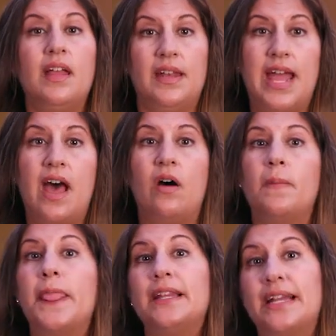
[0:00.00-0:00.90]

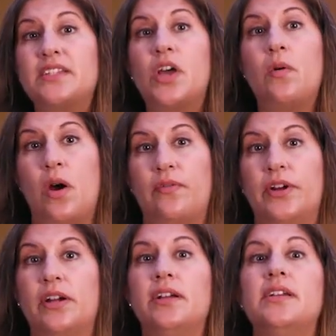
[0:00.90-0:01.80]
Now, let's go
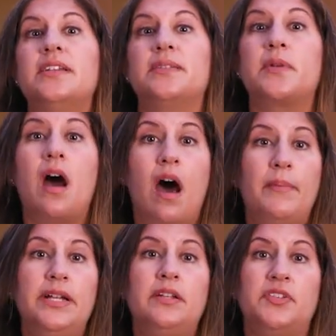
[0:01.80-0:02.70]
over some
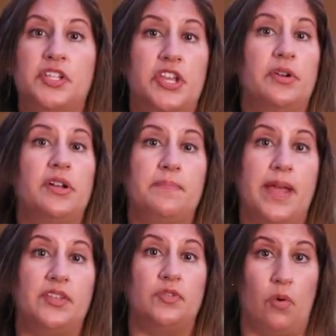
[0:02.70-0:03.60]
common
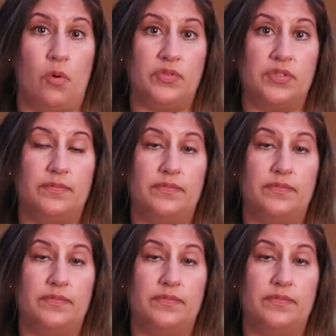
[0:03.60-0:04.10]
security-based roles.